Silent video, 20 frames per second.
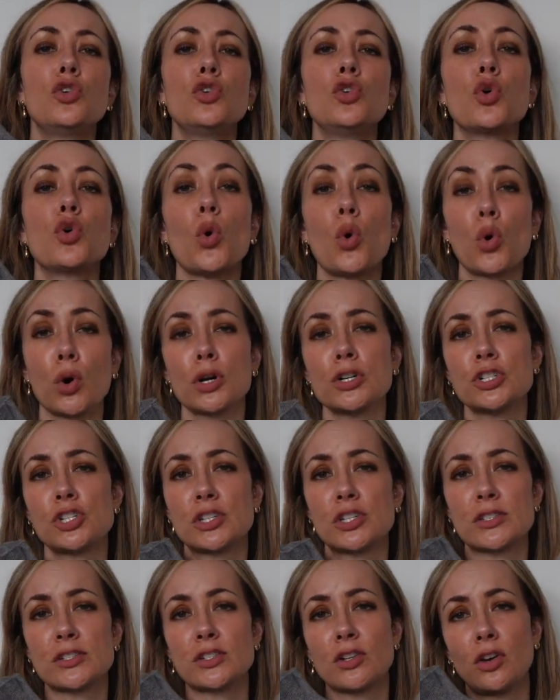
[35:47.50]

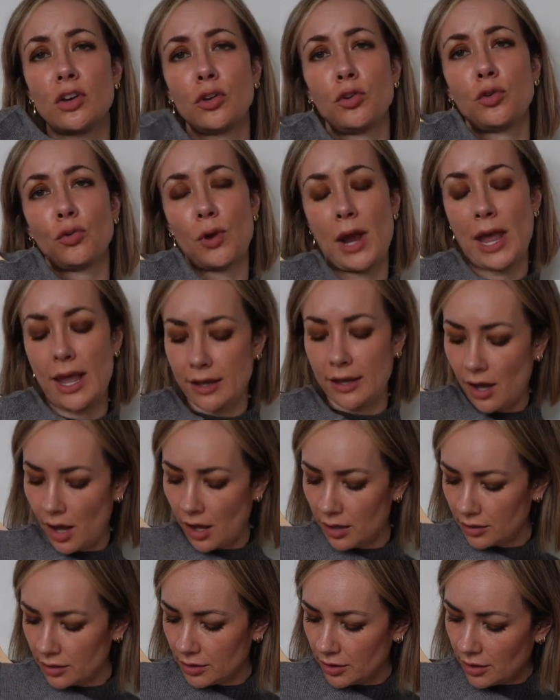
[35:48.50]
gorgeous gray
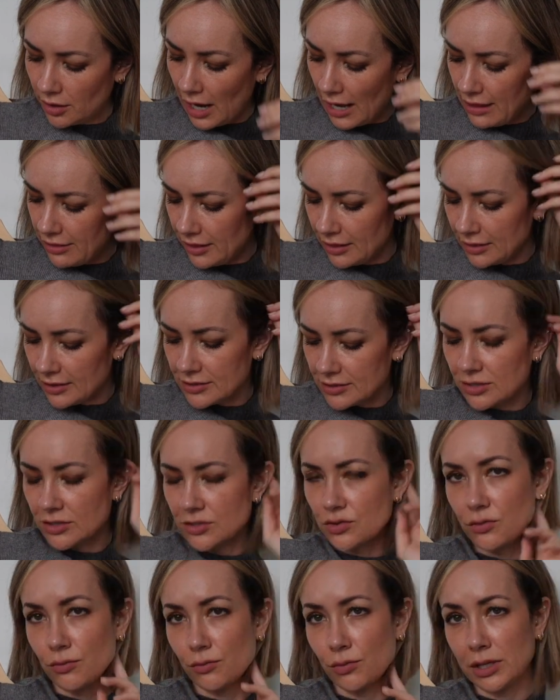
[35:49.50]
color. I think this
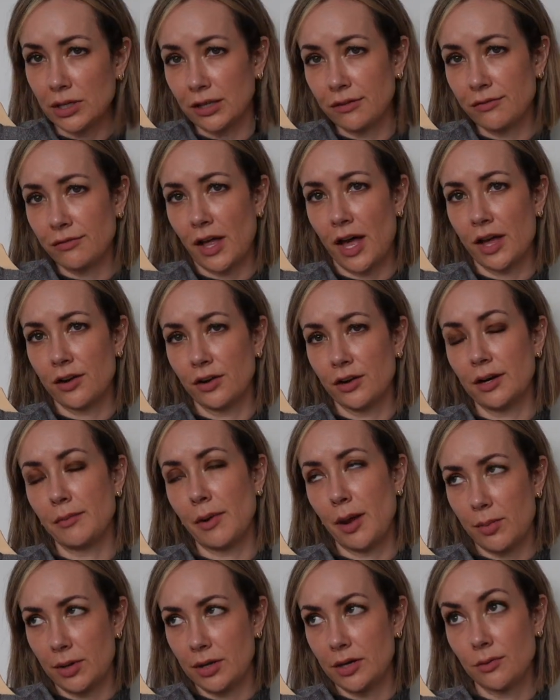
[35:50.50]
is really flattering in my
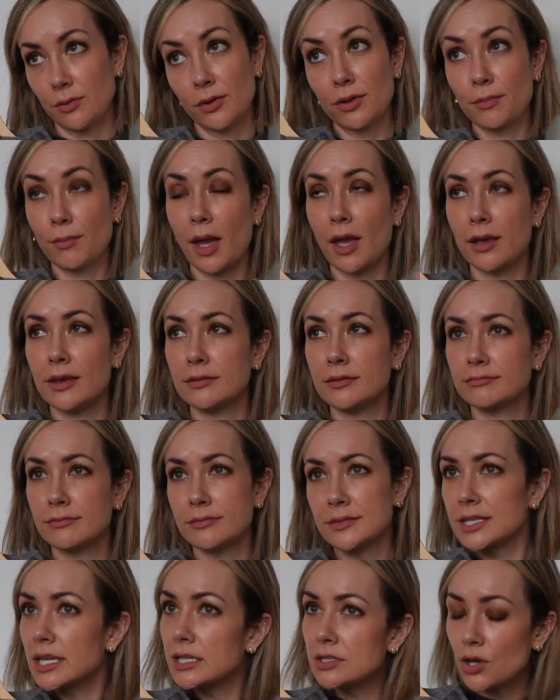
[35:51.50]
opinion with my
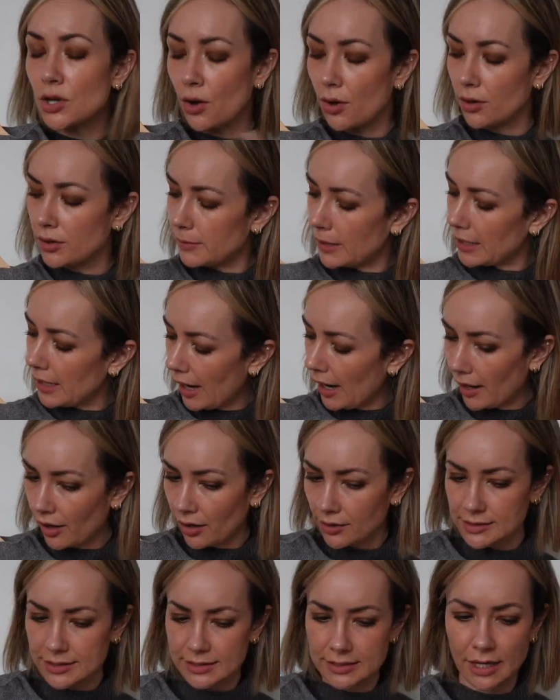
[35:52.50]
skin tone and my hair
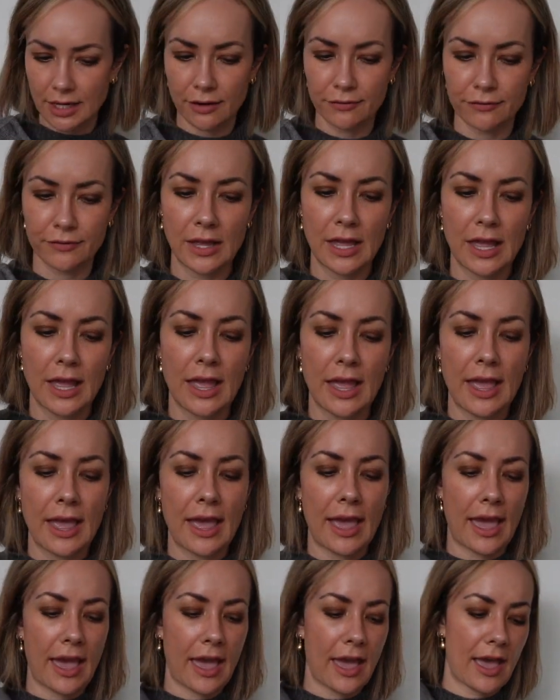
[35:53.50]
and stuff.
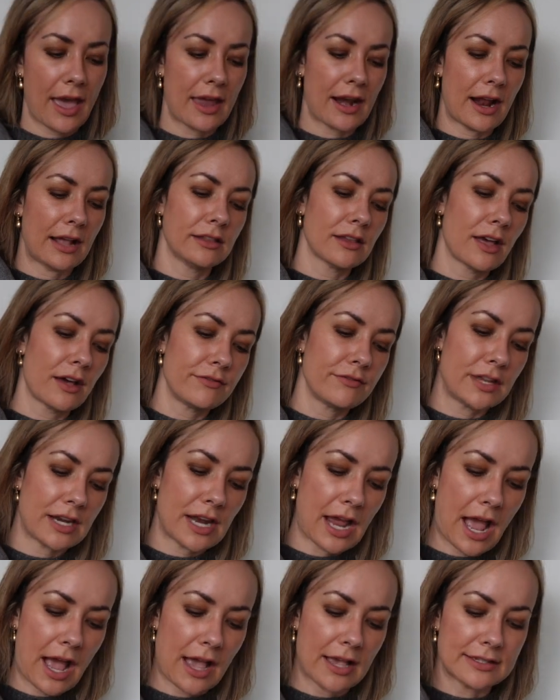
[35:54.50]
And I love that it
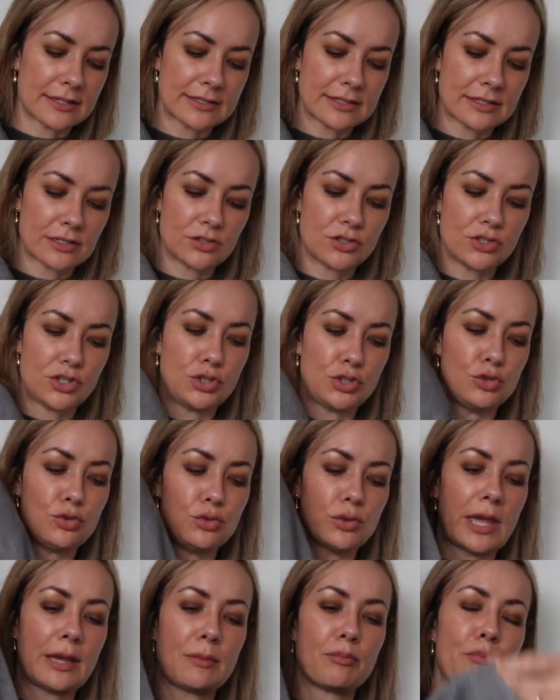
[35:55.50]
has two
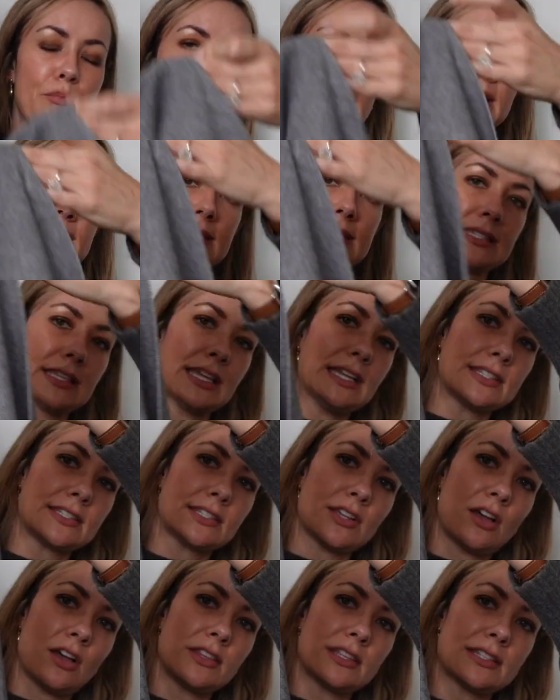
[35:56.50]
like big
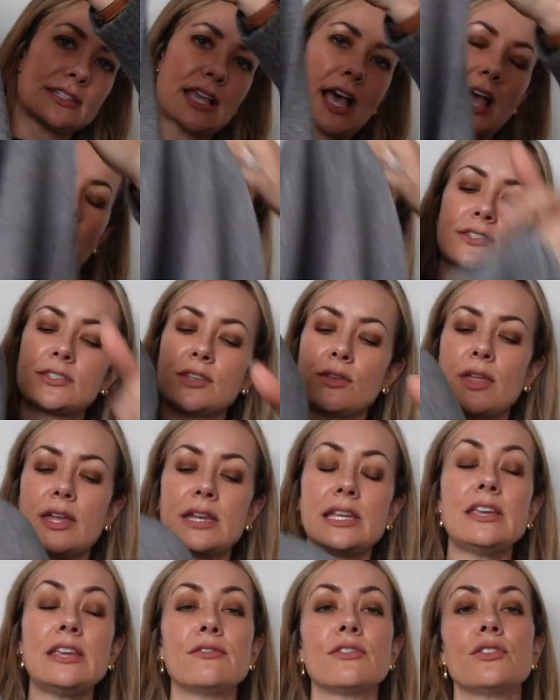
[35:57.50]
slits on the side so that
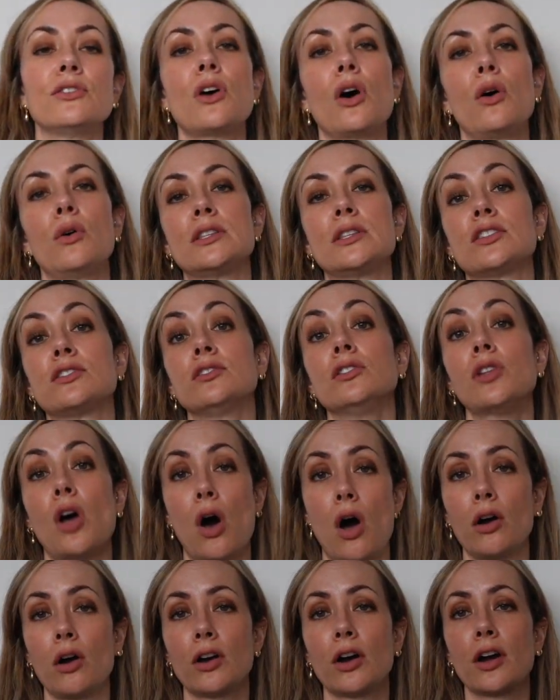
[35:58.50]
even though it's
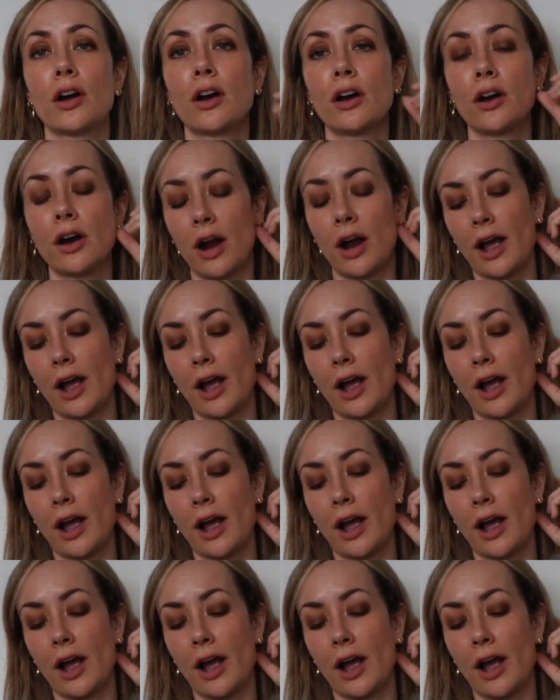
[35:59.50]
longer,